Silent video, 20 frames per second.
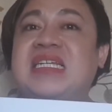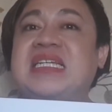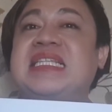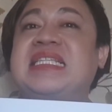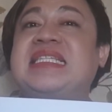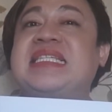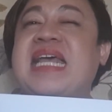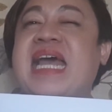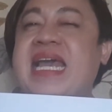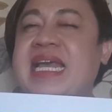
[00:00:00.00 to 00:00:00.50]

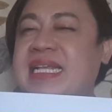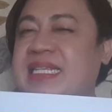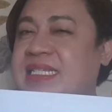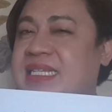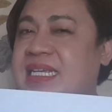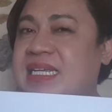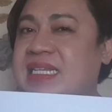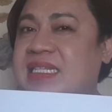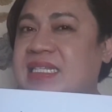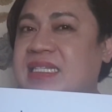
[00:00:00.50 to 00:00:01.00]

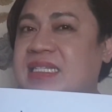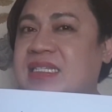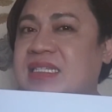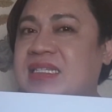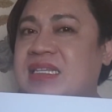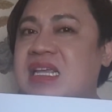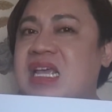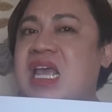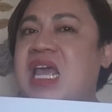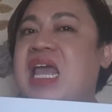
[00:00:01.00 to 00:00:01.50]
sizes,
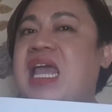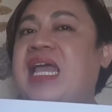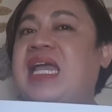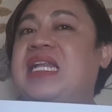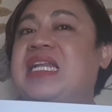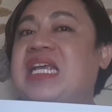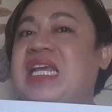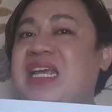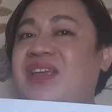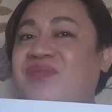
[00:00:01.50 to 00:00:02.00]
and
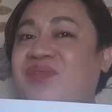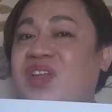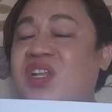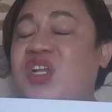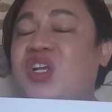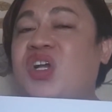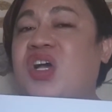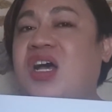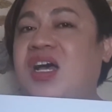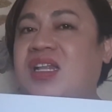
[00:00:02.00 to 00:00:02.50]
even
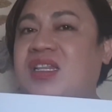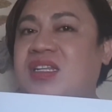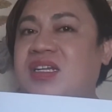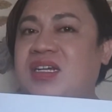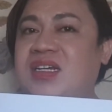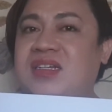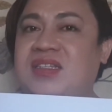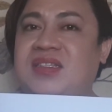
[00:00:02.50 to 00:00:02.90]
colors.